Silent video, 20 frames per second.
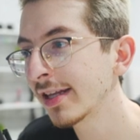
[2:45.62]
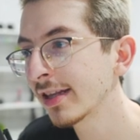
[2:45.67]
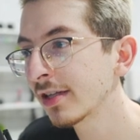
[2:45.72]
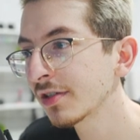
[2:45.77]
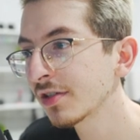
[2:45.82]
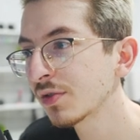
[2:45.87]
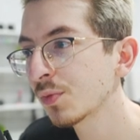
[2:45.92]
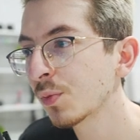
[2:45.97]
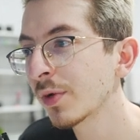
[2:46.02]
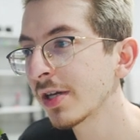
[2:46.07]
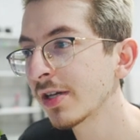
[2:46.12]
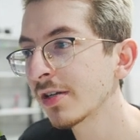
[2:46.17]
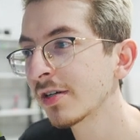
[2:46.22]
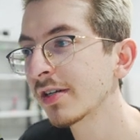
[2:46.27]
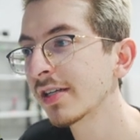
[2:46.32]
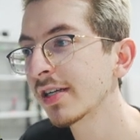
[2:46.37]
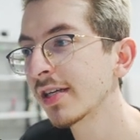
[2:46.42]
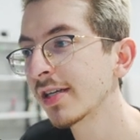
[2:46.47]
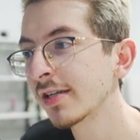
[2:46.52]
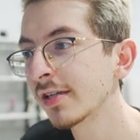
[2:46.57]
it looks
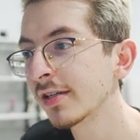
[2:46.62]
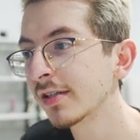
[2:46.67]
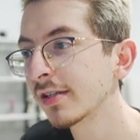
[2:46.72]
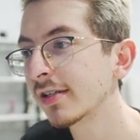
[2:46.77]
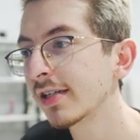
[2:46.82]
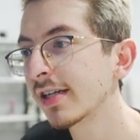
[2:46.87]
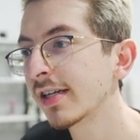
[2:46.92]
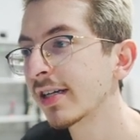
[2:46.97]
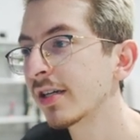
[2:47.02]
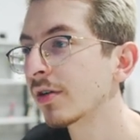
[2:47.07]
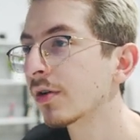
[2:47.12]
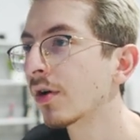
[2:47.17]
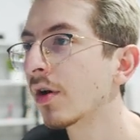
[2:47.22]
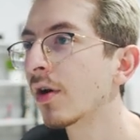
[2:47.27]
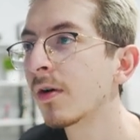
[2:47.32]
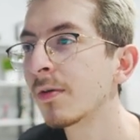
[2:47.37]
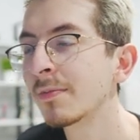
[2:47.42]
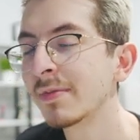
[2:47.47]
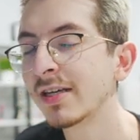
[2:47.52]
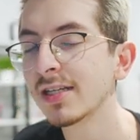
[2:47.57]
weird here, it'll
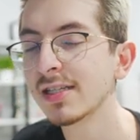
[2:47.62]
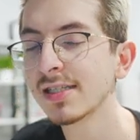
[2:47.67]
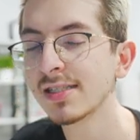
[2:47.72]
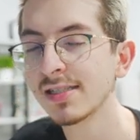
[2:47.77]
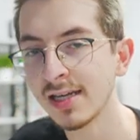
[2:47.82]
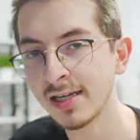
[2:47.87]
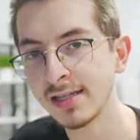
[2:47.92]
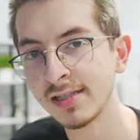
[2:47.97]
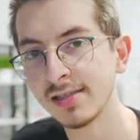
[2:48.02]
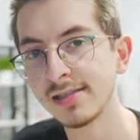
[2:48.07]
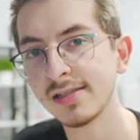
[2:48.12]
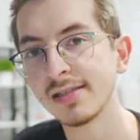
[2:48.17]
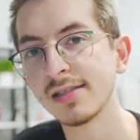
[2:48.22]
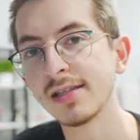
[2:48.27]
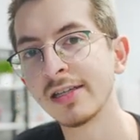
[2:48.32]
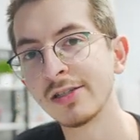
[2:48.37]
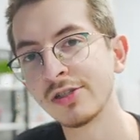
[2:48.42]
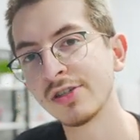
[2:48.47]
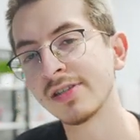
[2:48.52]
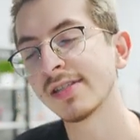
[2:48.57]
all make sense
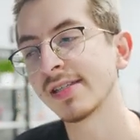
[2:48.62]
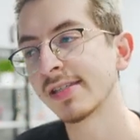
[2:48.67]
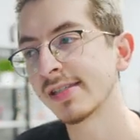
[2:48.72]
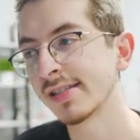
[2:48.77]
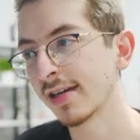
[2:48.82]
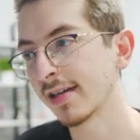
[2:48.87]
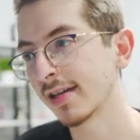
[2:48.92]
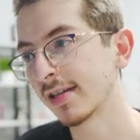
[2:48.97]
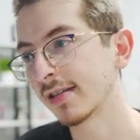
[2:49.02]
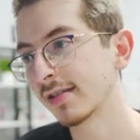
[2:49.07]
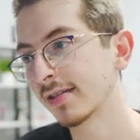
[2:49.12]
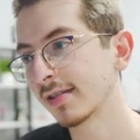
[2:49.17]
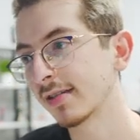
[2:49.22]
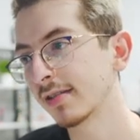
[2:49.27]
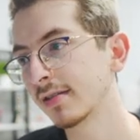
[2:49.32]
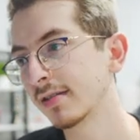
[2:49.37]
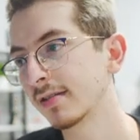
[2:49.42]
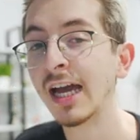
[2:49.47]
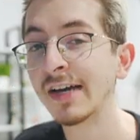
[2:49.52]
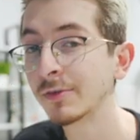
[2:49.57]
in just a second.
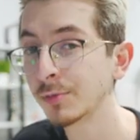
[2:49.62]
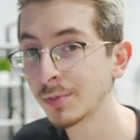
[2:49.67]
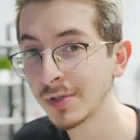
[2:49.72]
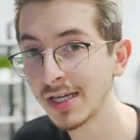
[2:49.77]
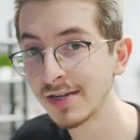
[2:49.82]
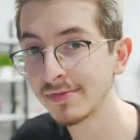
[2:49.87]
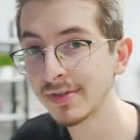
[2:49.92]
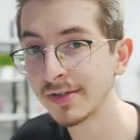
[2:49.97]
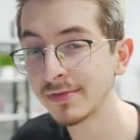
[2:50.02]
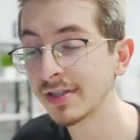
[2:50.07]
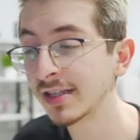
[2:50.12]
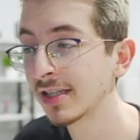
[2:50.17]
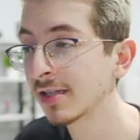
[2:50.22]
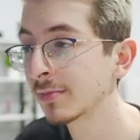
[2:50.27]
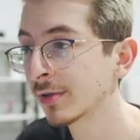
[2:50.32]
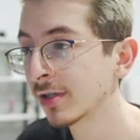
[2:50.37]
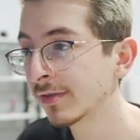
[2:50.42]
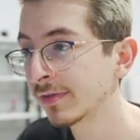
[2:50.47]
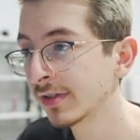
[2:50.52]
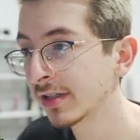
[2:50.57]
After we have everything
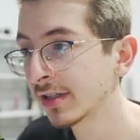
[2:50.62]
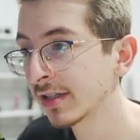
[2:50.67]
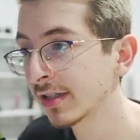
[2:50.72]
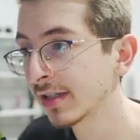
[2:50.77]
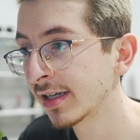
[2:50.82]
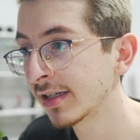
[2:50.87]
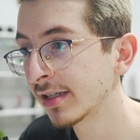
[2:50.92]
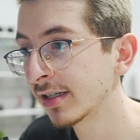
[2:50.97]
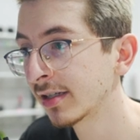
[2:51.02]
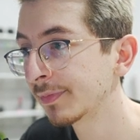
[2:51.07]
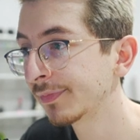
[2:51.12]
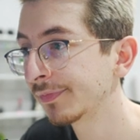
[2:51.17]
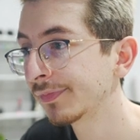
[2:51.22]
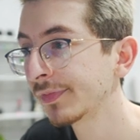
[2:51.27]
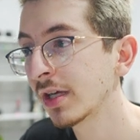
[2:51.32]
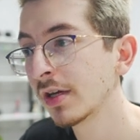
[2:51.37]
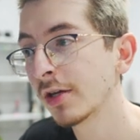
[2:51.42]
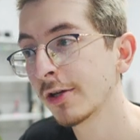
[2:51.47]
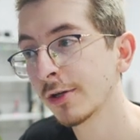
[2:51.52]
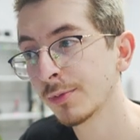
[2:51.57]
perfectly lined up,
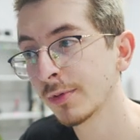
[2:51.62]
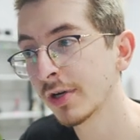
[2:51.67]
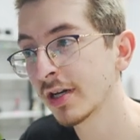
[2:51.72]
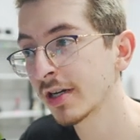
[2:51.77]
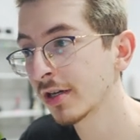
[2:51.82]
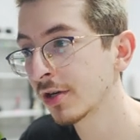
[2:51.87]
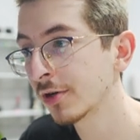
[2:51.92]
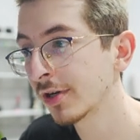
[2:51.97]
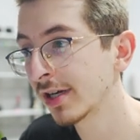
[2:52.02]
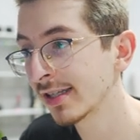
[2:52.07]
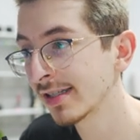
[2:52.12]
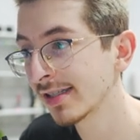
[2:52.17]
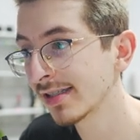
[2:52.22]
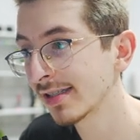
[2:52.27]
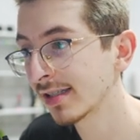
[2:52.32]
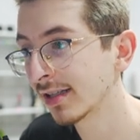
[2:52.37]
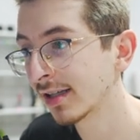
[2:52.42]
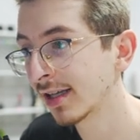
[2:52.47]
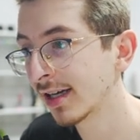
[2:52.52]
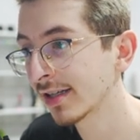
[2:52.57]
we're gonna go ahead and
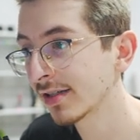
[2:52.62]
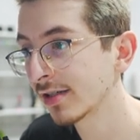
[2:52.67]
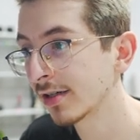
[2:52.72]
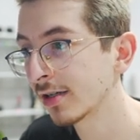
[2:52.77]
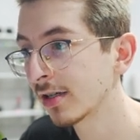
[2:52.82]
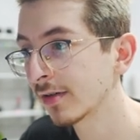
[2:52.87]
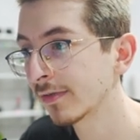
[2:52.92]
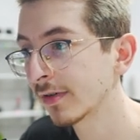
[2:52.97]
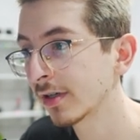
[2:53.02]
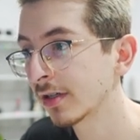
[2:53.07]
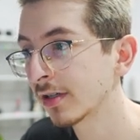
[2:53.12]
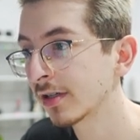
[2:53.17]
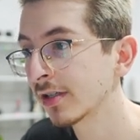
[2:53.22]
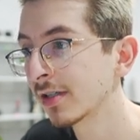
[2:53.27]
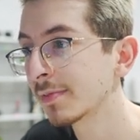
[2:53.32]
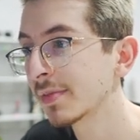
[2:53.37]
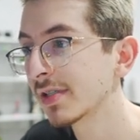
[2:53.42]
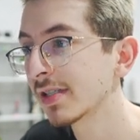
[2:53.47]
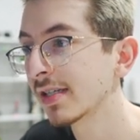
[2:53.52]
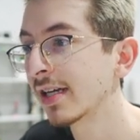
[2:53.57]
select all of our
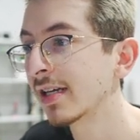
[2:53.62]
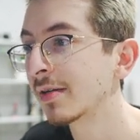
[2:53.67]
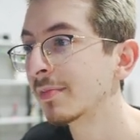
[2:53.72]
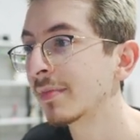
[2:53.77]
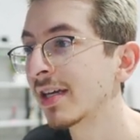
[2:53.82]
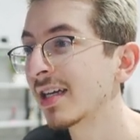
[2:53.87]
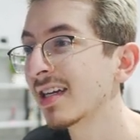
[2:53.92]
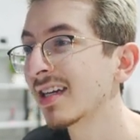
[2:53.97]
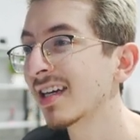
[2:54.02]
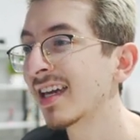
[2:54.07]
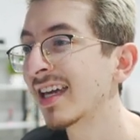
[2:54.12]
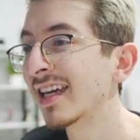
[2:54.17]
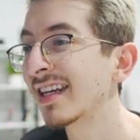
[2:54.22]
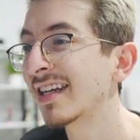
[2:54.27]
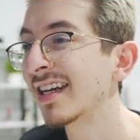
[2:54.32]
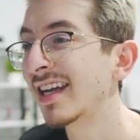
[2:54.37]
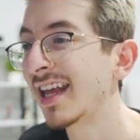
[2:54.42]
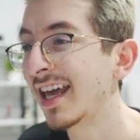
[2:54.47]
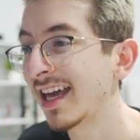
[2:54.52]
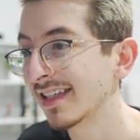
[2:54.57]
clips and make a
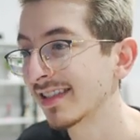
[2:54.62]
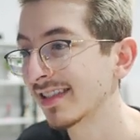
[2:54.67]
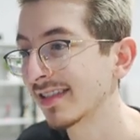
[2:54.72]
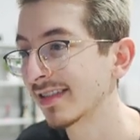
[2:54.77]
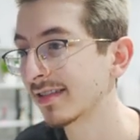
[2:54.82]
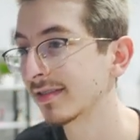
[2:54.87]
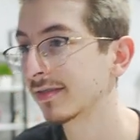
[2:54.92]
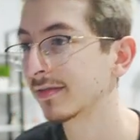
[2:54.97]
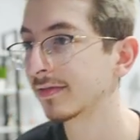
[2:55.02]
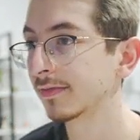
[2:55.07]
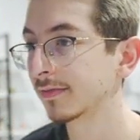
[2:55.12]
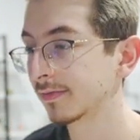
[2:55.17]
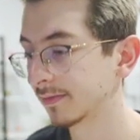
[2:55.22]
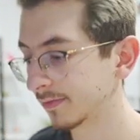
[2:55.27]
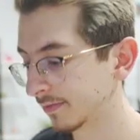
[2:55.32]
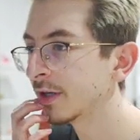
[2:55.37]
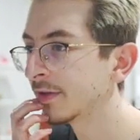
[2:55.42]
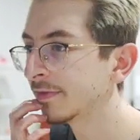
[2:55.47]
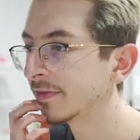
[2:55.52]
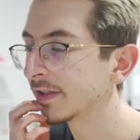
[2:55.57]
nest.
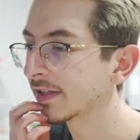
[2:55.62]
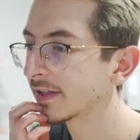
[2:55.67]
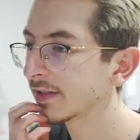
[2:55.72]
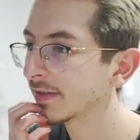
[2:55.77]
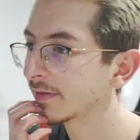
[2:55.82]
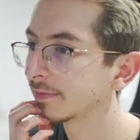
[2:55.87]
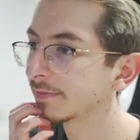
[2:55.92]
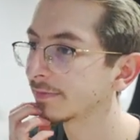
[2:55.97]
Perfect.